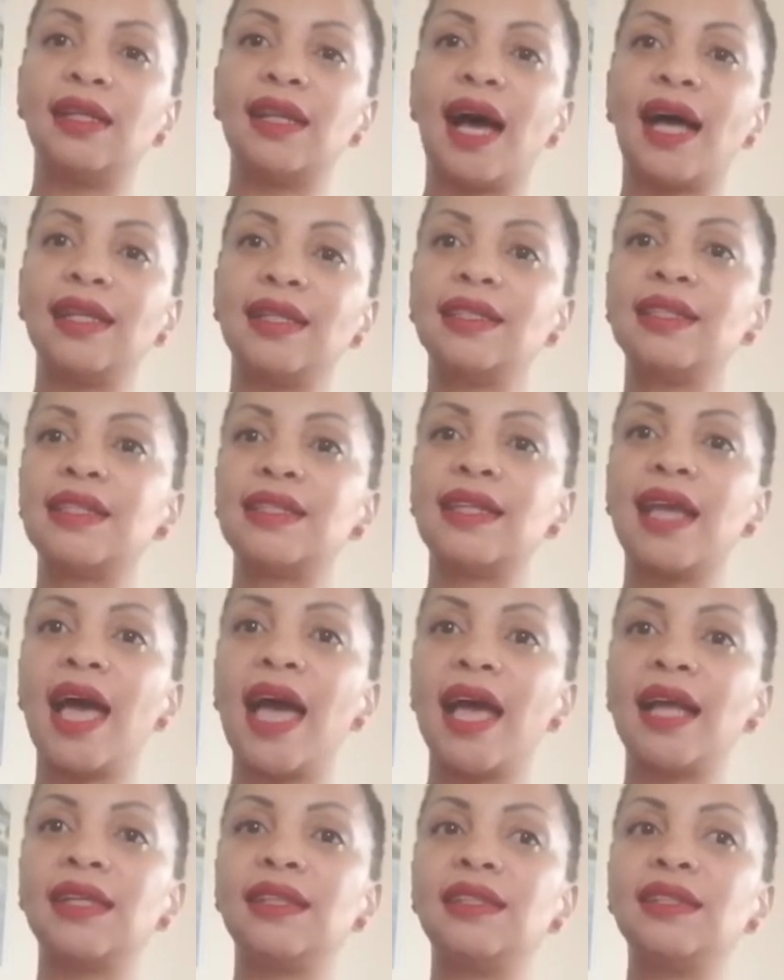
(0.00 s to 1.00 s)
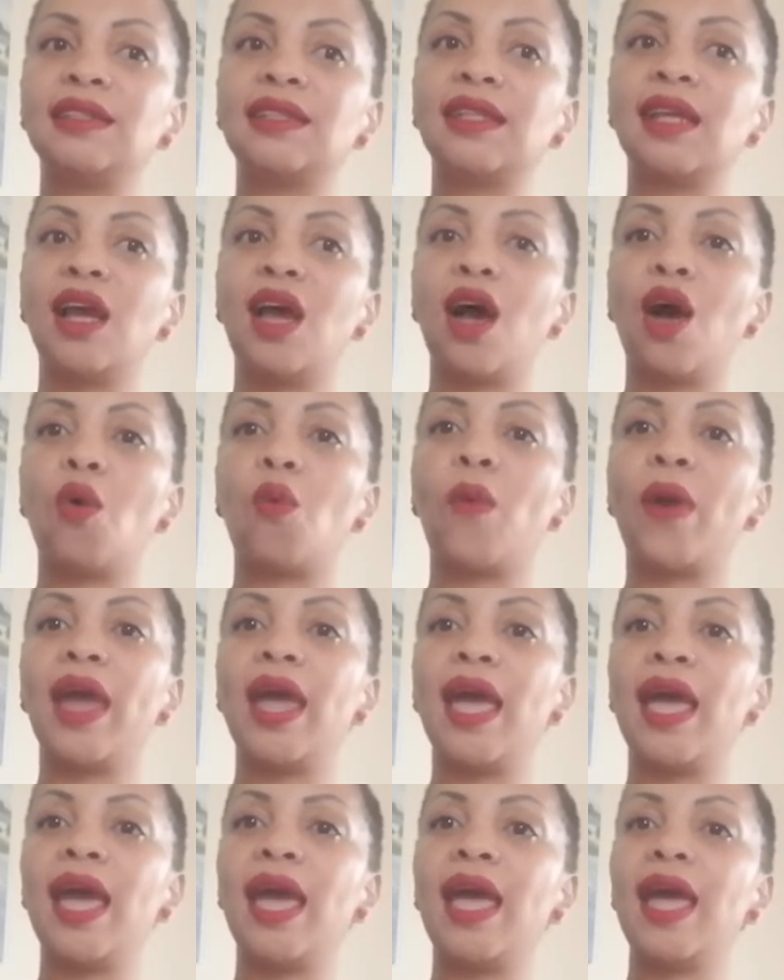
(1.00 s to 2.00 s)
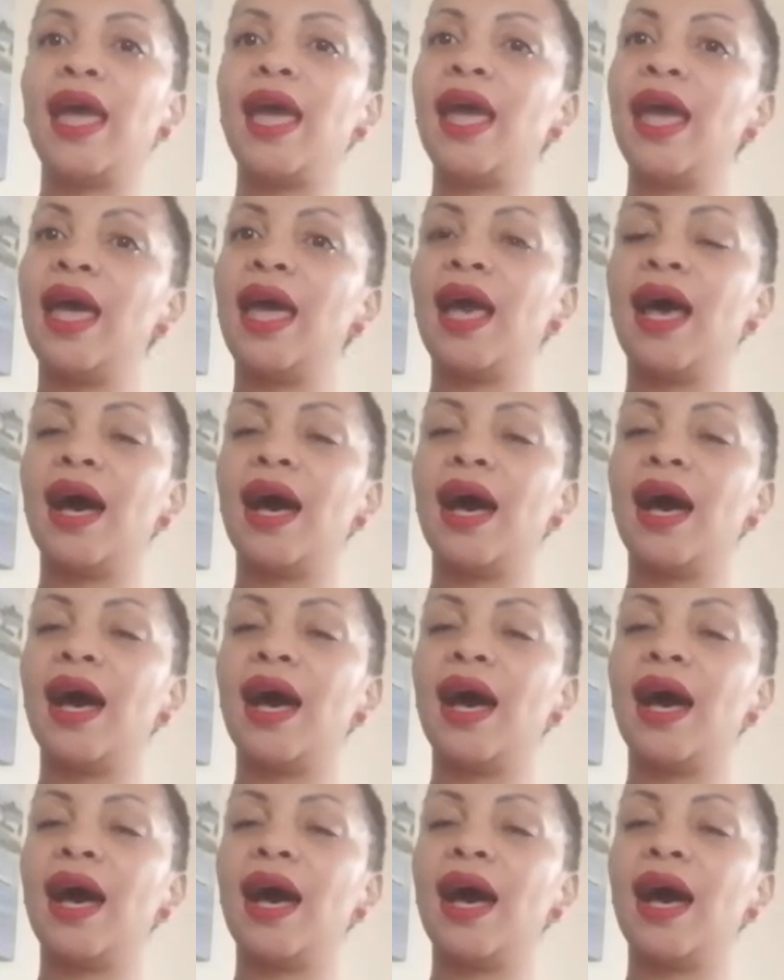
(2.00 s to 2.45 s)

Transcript: understand where